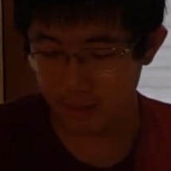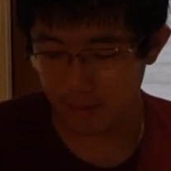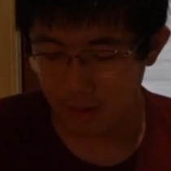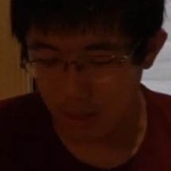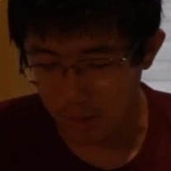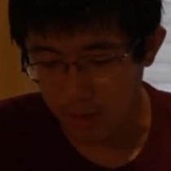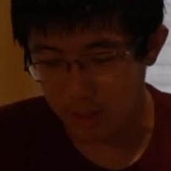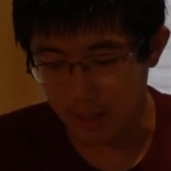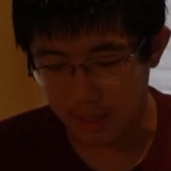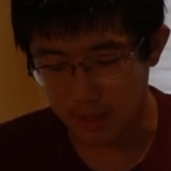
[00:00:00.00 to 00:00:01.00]

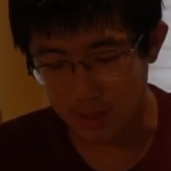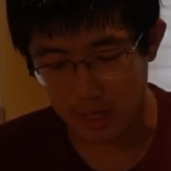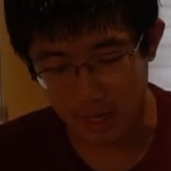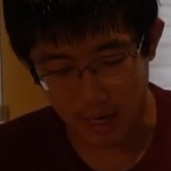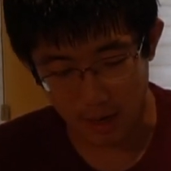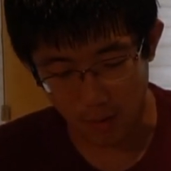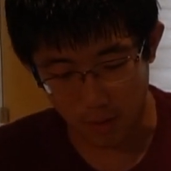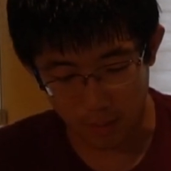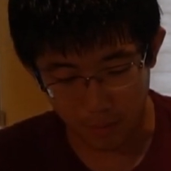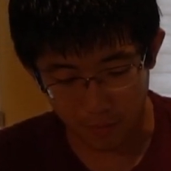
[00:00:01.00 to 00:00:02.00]
and see how
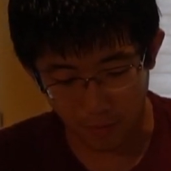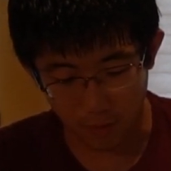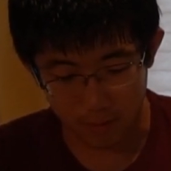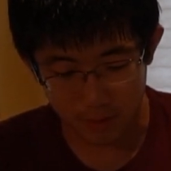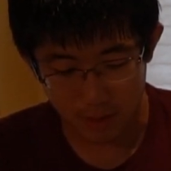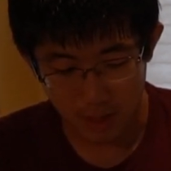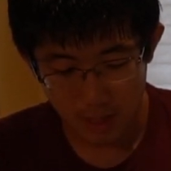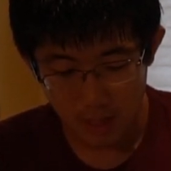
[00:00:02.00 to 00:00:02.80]
well it performs.